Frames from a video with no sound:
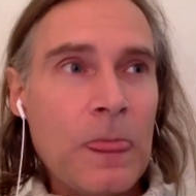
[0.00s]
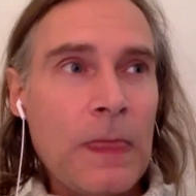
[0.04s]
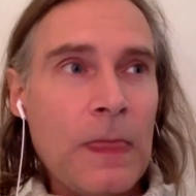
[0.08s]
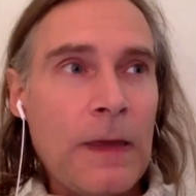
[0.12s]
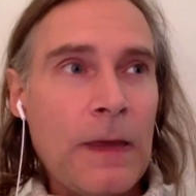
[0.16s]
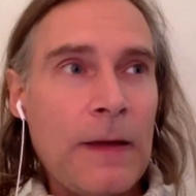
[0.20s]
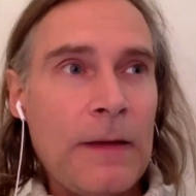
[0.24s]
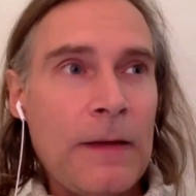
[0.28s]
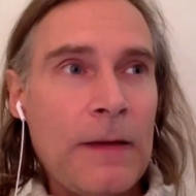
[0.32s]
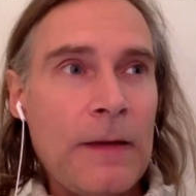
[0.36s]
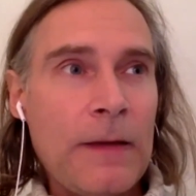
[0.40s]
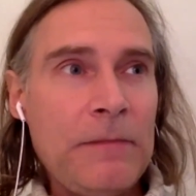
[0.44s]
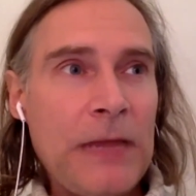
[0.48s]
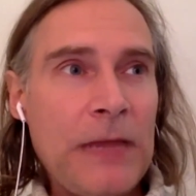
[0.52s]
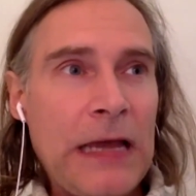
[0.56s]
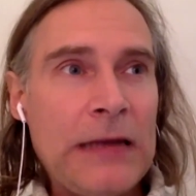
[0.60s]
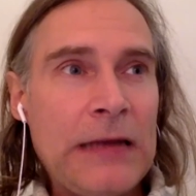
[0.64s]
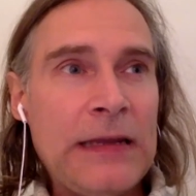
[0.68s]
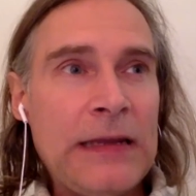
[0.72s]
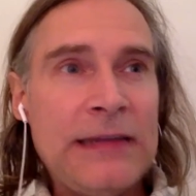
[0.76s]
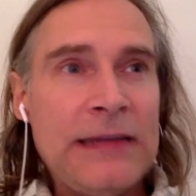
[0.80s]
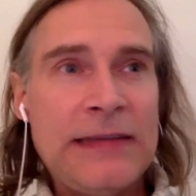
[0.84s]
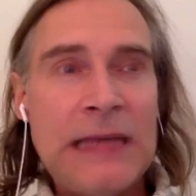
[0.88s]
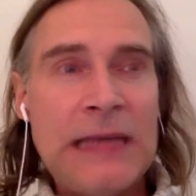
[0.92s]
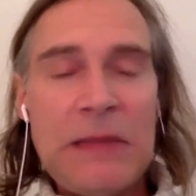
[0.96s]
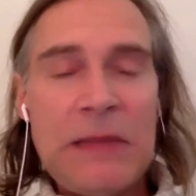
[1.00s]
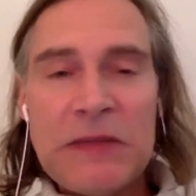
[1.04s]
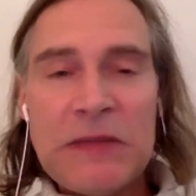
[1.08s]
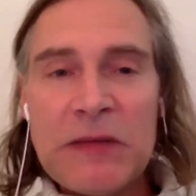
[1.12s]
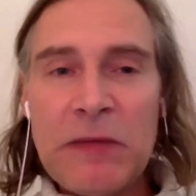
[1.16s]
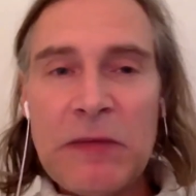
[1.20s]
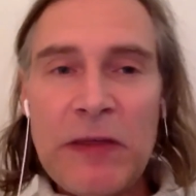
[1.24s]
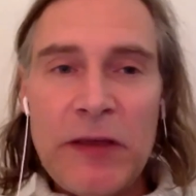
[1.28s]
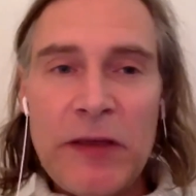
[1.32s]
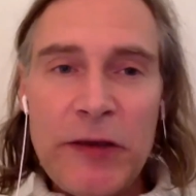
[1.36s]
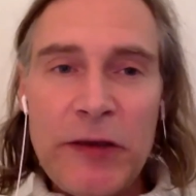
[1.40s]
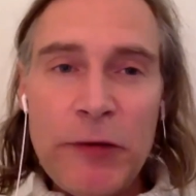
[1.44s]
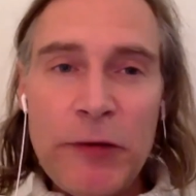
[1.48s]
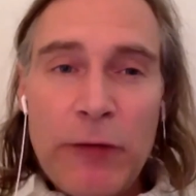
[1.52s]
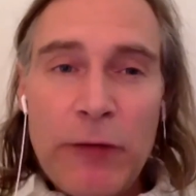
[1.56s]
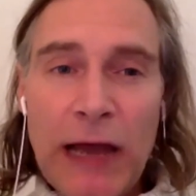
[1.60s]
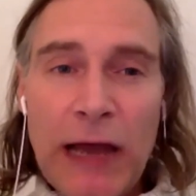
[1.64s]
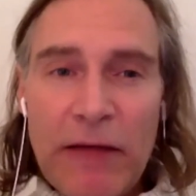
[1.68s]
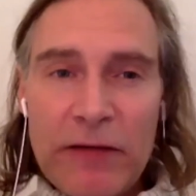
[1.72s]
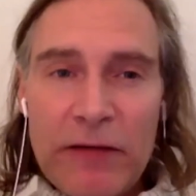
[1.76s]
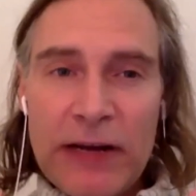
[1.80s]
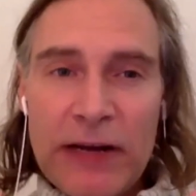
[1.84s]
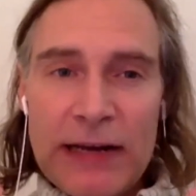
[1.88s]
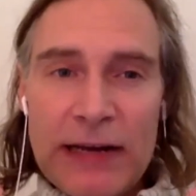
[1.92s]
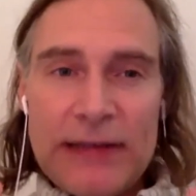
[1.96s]
and it seems to me that you
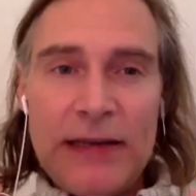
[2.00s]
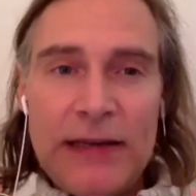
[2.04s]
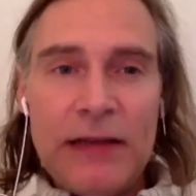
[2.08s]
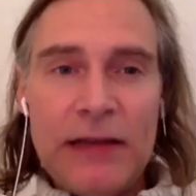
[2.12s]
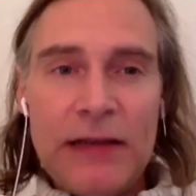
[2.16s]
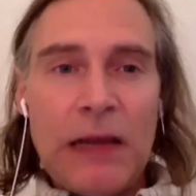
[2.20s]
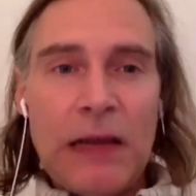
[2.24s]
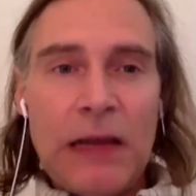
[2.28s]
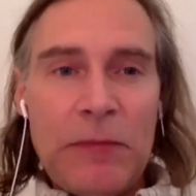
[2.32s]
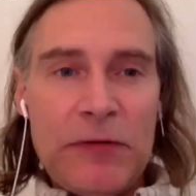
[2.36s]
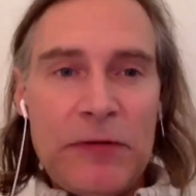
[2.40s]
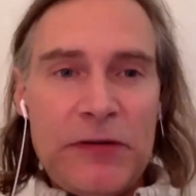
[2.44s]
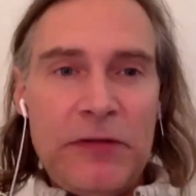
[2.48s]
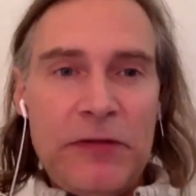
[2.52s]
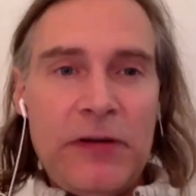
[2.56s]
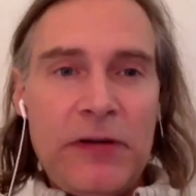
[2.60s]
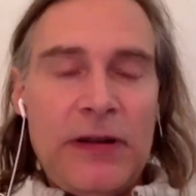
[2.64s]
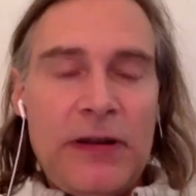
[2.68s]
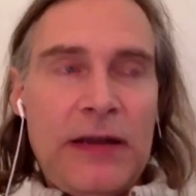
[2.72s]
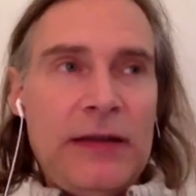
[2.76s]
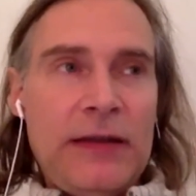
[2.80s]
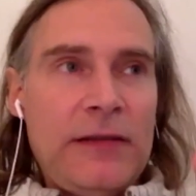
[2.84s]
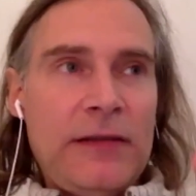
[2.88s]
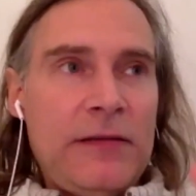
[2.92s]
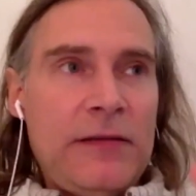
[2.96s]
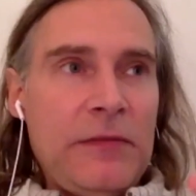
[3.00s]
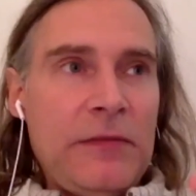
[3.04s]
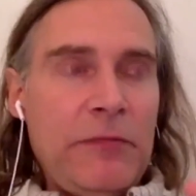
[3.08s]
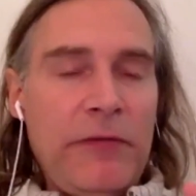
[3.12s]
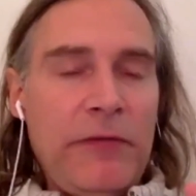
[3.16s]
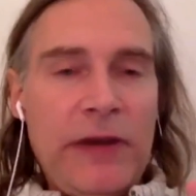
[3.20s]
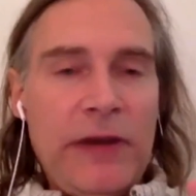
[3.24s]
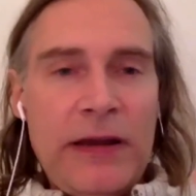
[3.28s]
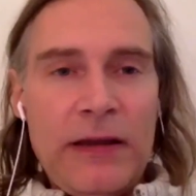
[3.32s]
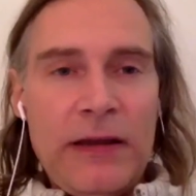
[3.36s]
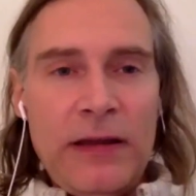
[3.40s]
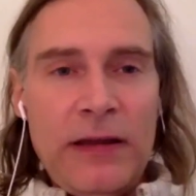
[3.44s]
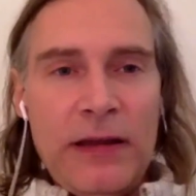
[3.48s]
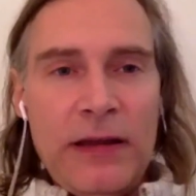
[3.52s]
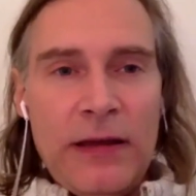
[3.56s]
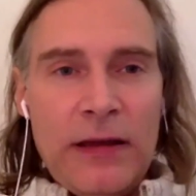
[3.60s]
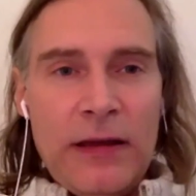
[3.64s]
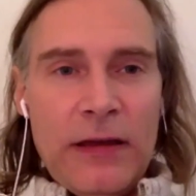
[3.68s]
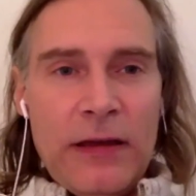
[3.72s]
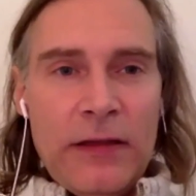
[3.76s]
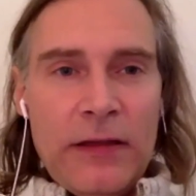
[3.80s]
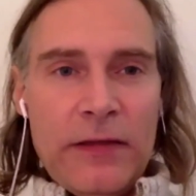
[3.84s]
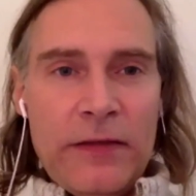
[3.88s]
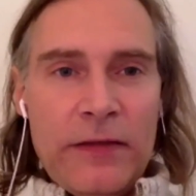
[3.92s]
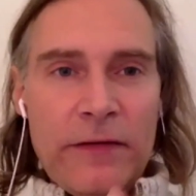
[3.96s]
have an ideal opportunity to bring
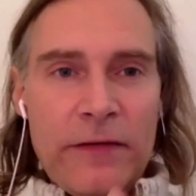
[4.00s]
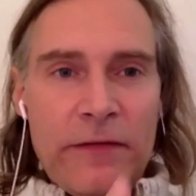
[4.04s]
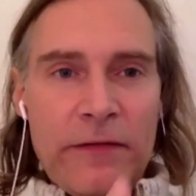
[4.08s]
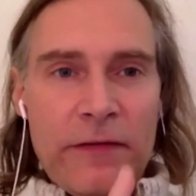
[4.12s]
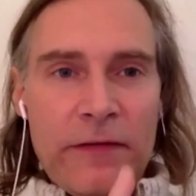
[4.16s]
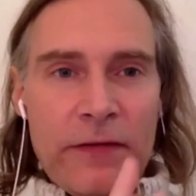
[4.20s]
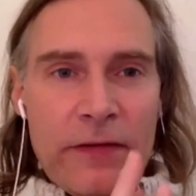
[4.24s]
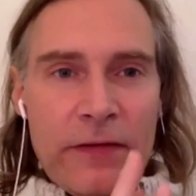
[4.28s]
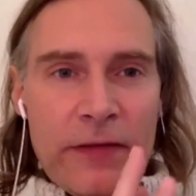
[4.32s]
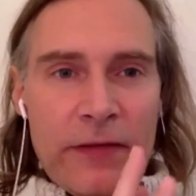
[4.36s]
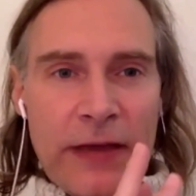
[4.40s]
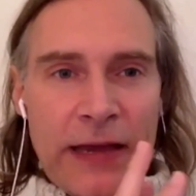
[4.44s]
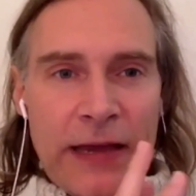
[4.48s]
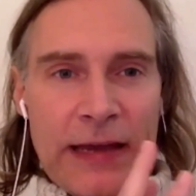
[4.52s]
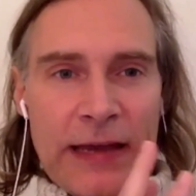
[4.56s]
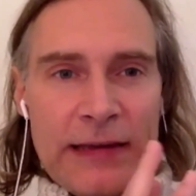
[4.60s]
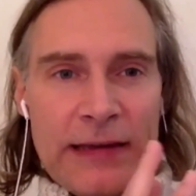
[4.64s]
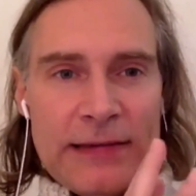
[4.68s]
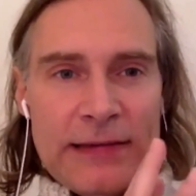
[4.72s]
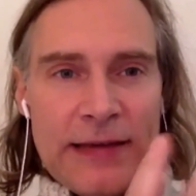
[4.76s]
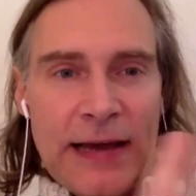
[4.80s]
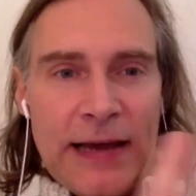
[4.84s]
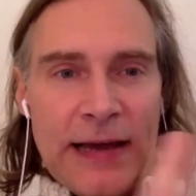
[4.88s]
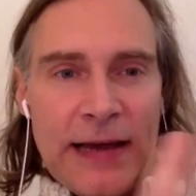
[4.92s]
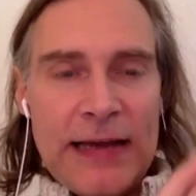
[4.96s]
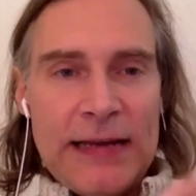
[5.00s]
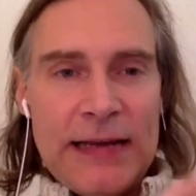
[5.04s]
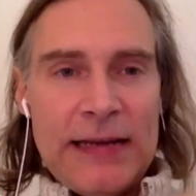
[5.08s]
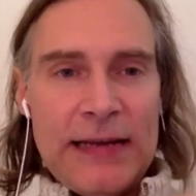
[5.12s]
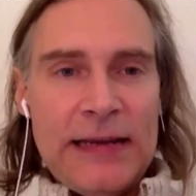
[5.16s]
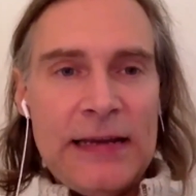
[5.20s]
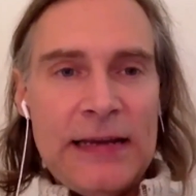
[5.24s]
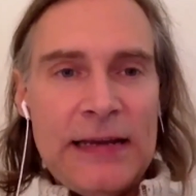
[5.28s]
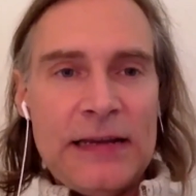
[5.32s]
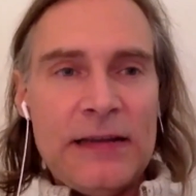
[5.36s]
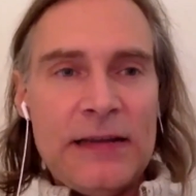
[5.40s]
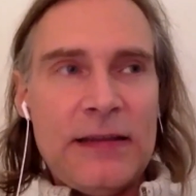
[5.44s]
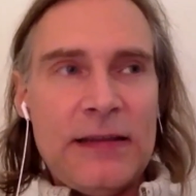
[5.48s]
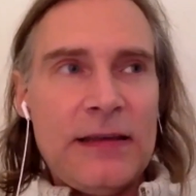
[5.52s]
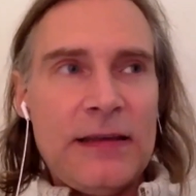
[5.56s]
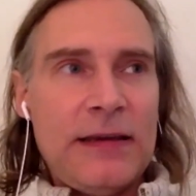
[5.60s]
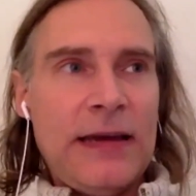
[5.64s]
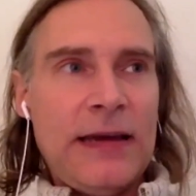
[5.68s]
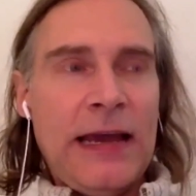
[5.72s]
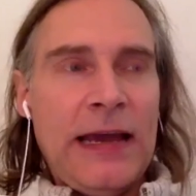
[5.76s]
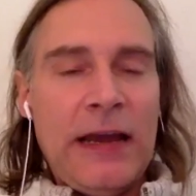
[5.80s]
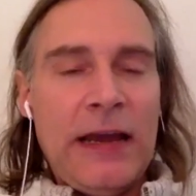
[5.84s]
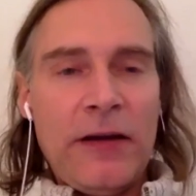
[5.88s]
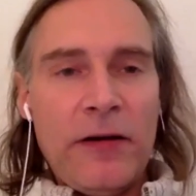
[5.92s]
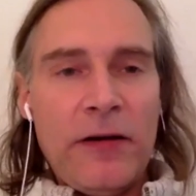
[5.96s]
the anxiety and the
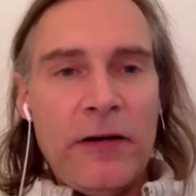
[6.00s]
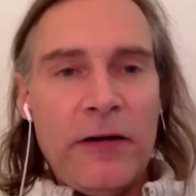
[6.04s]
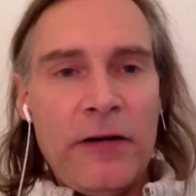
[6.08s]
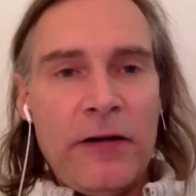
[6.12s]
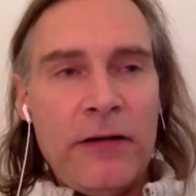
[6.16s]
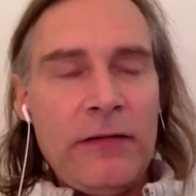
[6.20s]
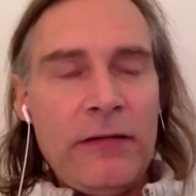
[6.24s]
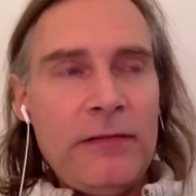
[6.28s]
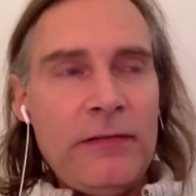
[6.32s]
anger